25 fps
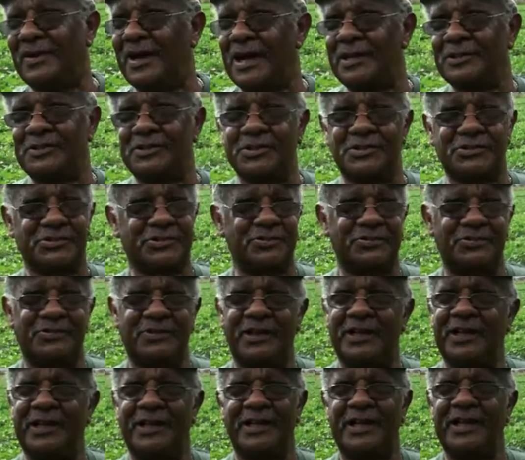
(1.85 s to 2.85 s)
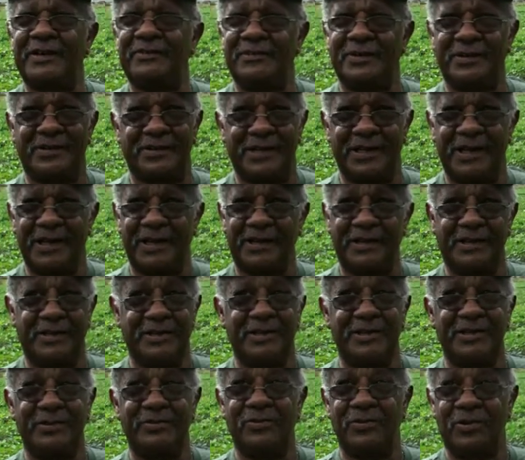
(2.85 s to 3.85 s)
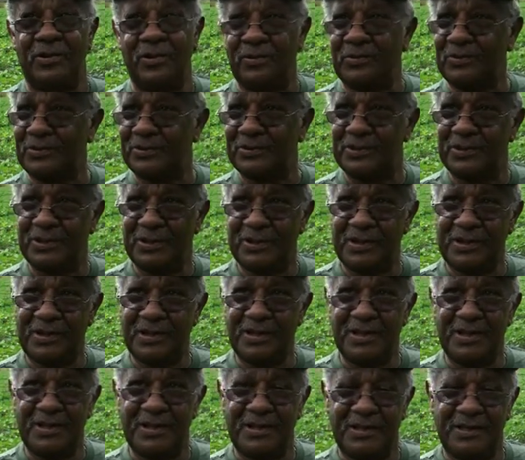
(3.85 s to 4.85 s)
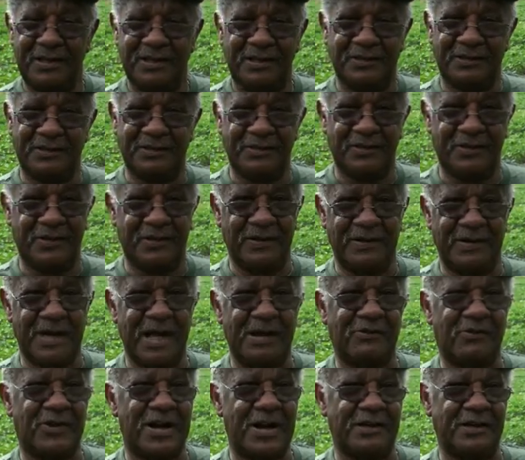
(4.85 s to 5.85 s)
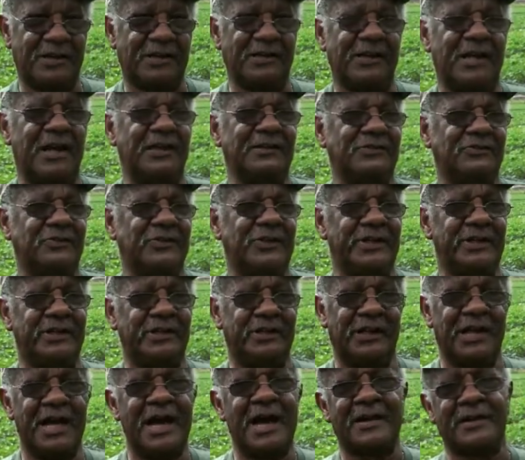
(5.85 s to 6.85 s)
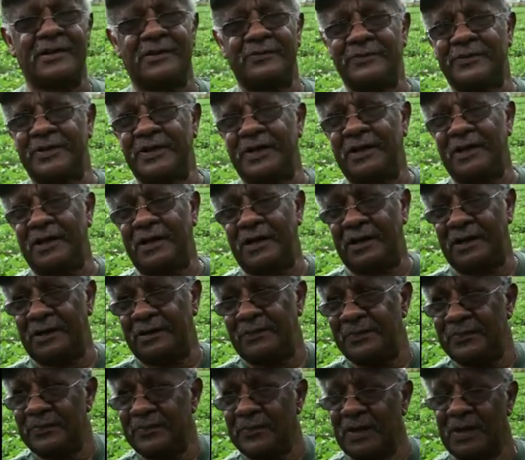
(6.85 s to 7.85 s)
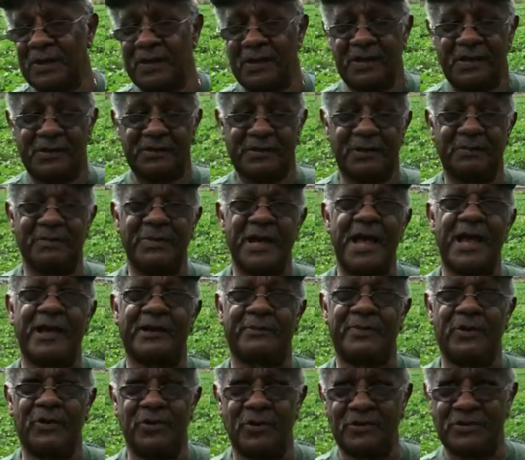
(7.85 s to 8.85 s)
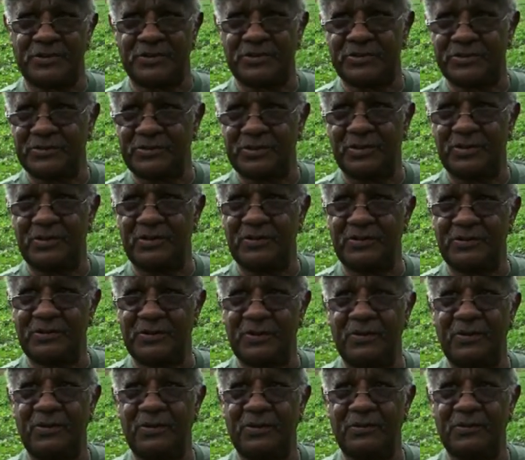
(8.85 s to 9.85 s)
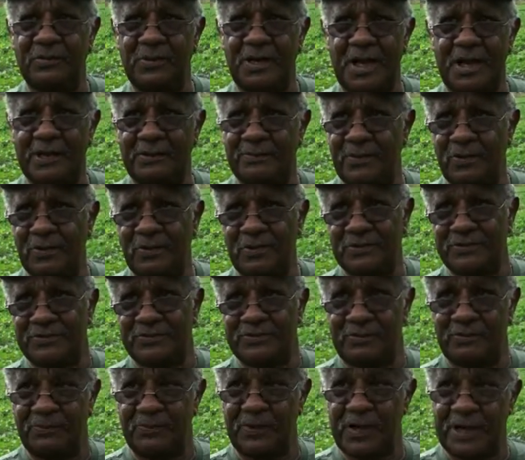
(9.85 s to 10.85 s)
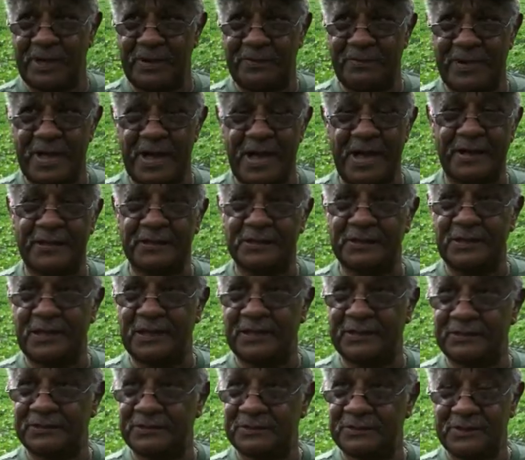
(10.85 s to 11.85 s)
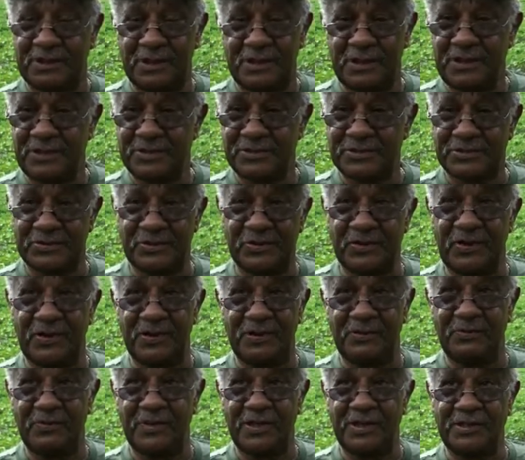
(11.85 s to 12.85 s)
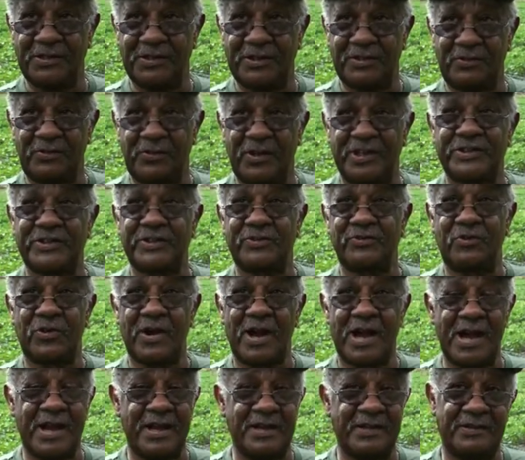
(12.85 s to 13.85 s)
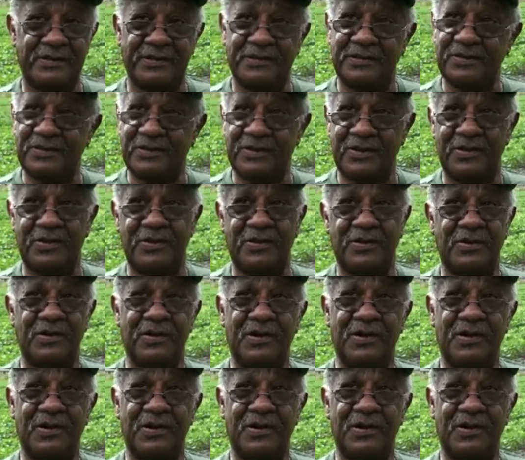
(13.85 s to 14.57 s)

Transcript: I just read everything he wrote, and I read a lot of the black poets, the old black poets from way back, like Sterling Williams, Richard Wright, a